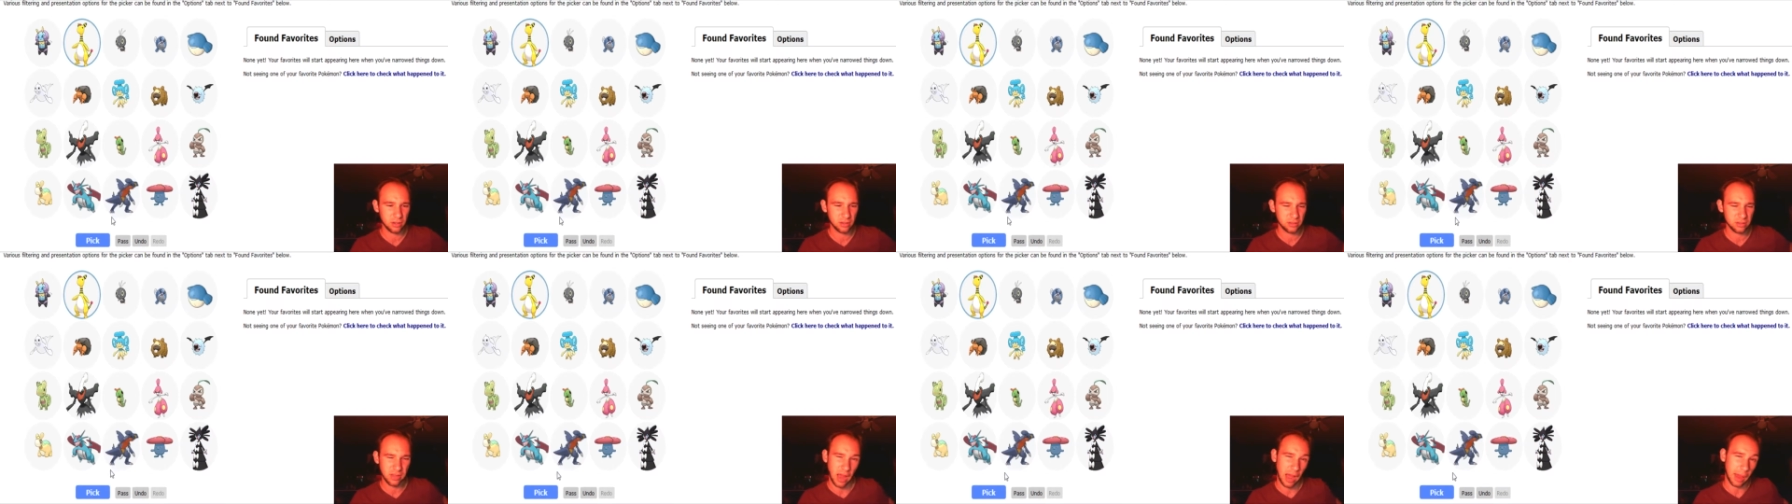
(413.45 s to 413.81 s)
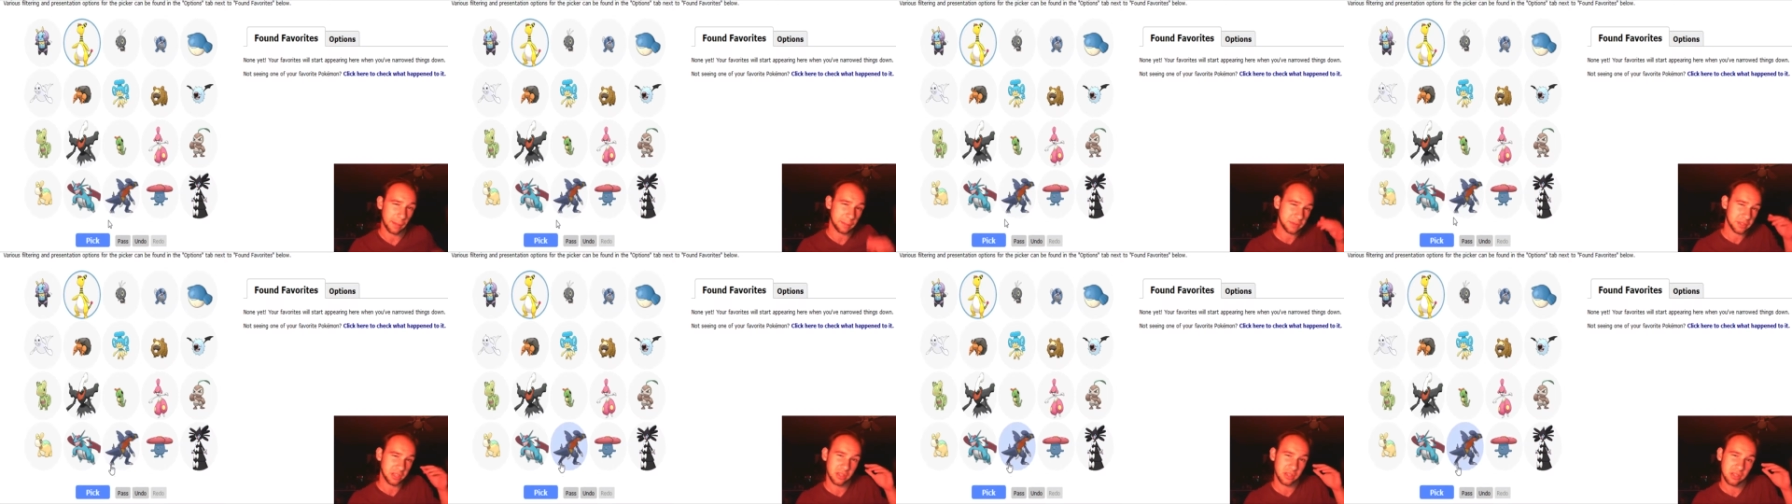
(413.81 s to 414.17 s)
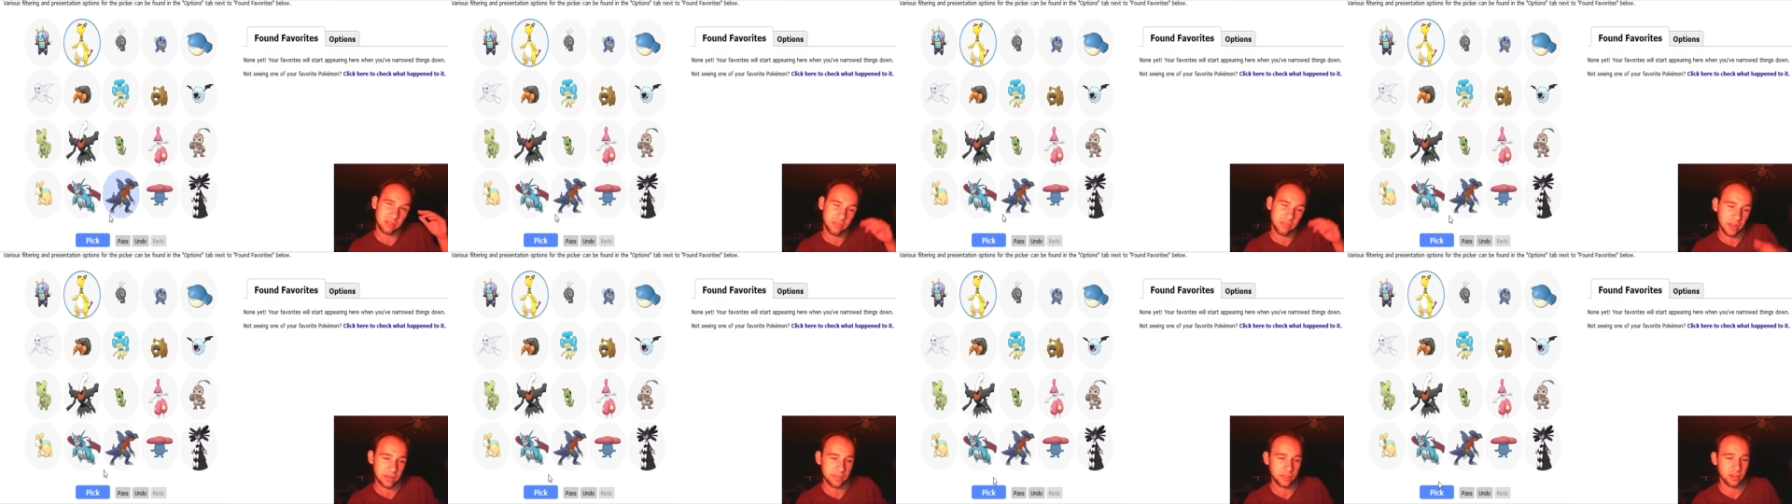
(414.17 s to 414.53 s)
top tier
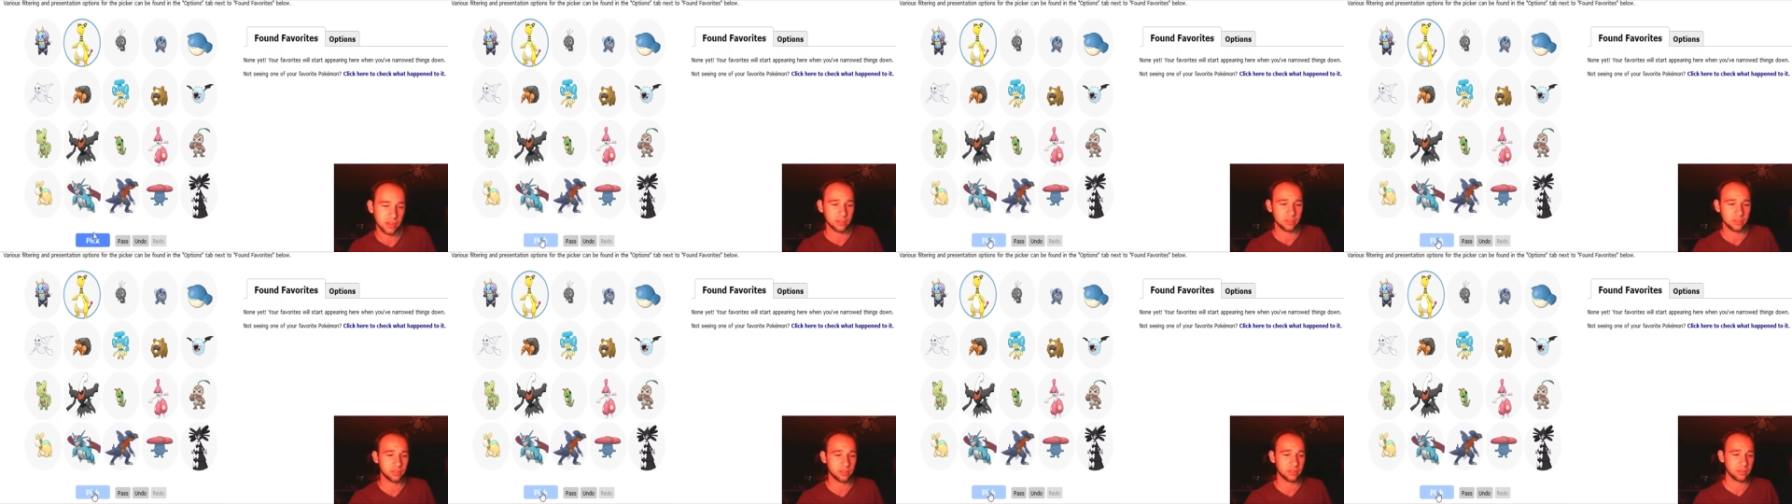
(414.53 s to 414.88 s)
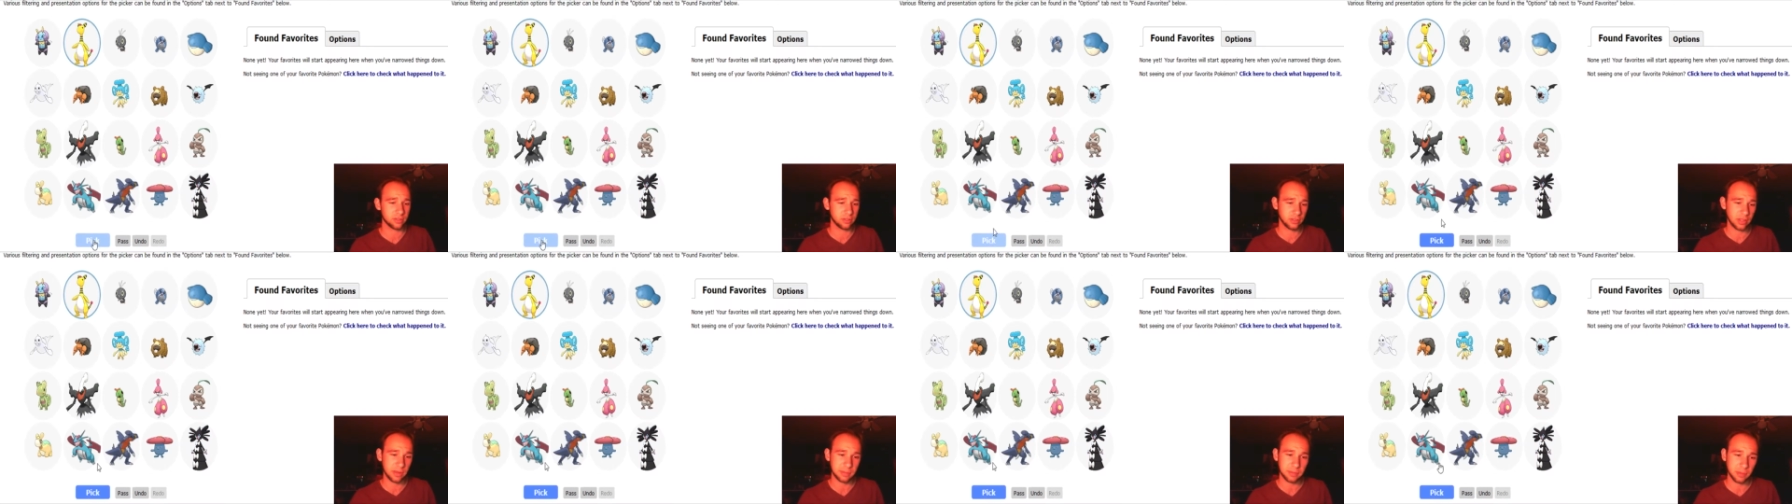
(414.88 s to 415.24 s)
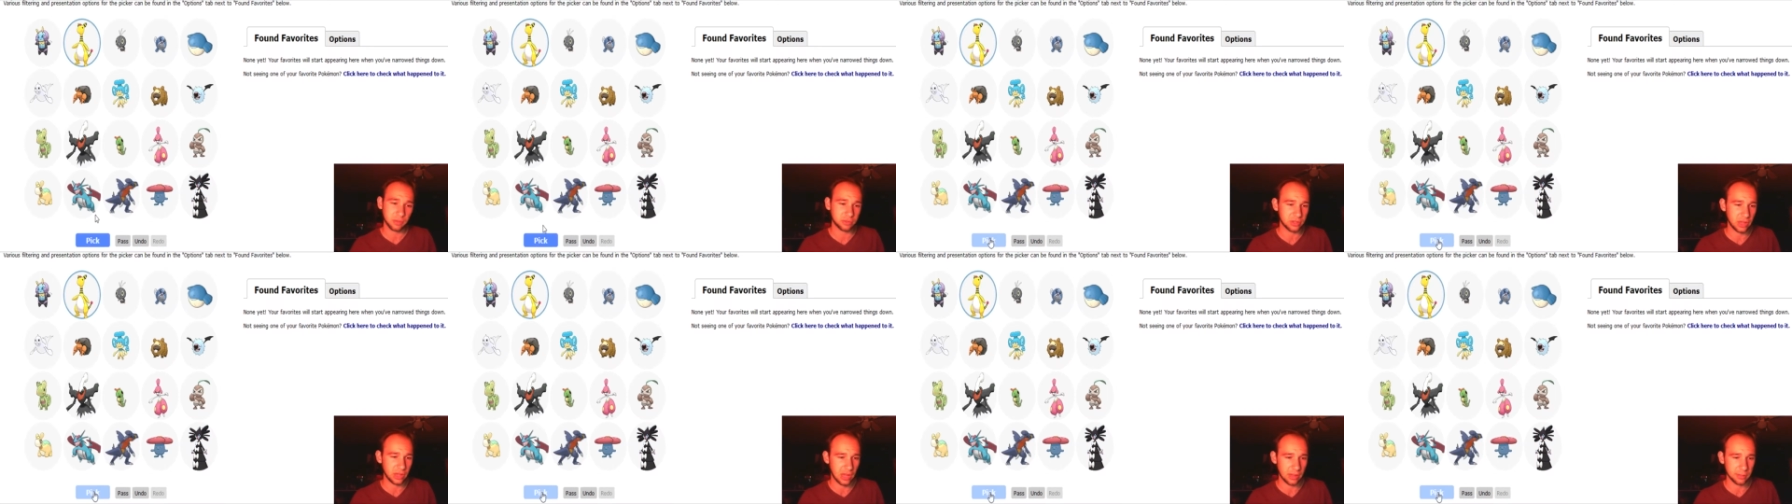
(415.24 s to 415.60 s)
favorites. Same thing with
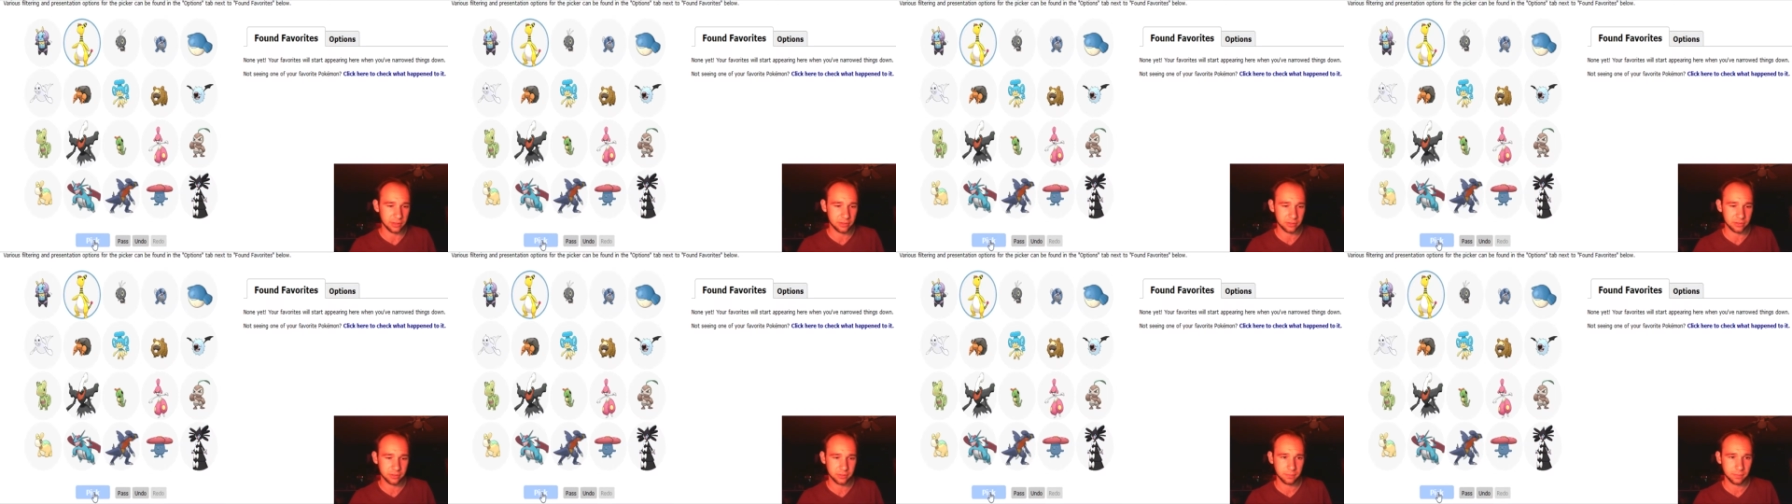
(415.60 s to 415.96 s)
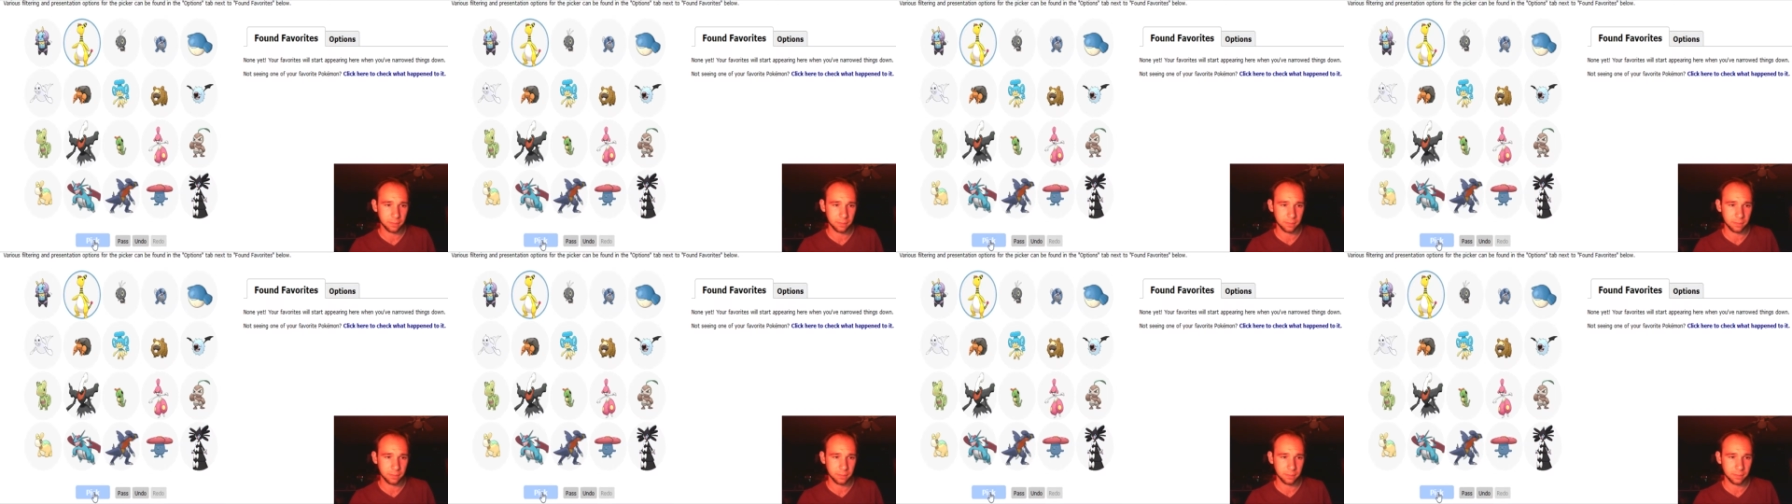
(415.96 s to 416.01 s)
Salamence.